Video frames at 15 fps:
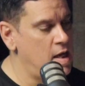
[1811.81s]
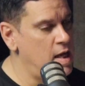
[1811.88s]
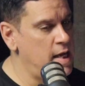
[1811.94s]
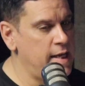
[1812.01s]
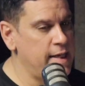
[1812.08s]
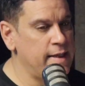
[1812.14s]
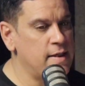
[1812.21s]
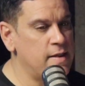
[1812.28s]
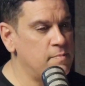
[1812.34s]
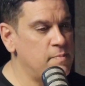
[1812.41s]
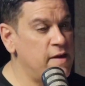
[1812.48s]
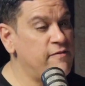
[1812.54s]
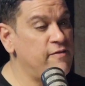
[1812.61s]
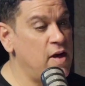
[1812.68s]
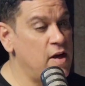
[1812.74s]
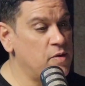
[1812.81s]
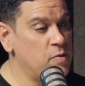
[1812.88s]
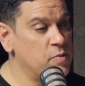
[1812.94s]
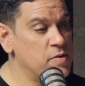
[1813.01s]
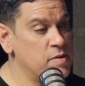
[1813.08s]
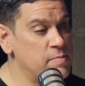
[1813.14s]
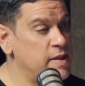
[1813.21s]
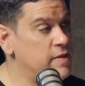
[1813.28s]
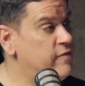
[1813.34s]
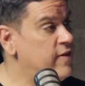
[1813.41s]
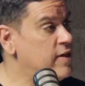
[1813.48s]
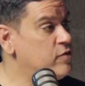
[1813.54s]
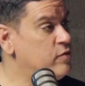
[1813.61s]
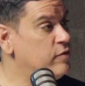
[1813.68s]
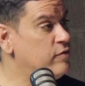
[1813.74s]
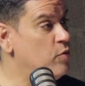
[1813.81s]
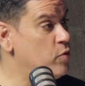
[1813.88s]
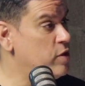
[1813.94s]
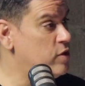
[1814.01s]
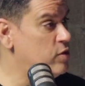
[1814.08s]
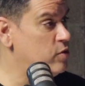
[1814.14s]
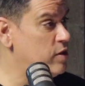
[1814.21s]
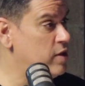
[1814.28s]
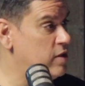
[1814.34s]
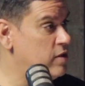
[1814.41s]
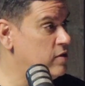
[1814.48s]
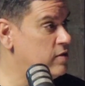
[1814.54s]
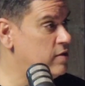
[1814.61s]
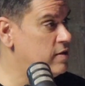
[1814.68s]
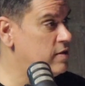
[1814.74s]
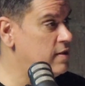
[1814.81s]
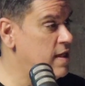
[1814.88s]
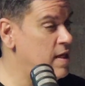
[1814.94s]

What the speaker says: My father was in manufacturing 42 years.